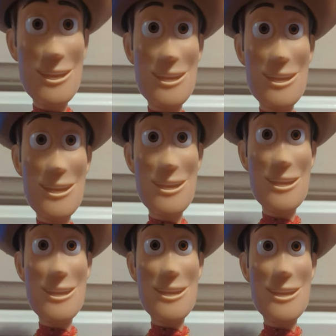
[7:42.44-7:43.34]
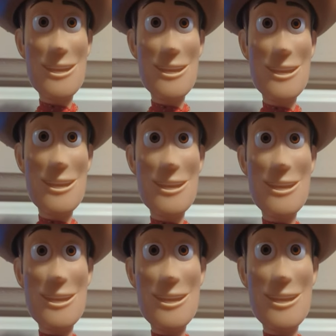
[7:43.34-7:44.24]

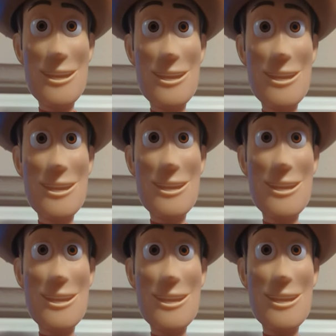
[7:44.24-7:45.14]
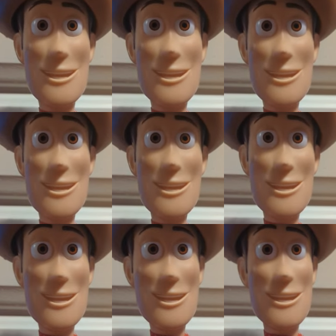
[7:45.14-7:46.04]

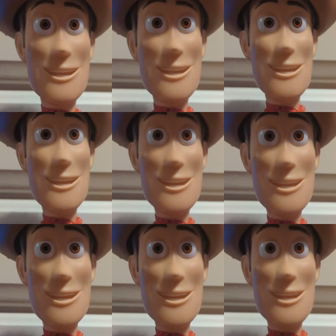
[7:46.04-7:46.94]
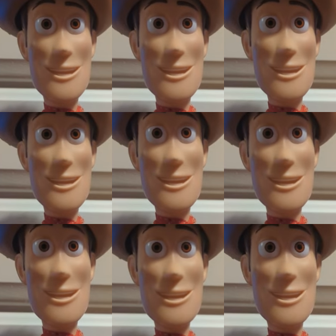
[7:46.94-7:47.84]

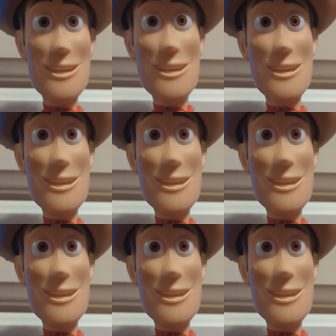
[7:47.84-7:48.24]
Nobody speaks.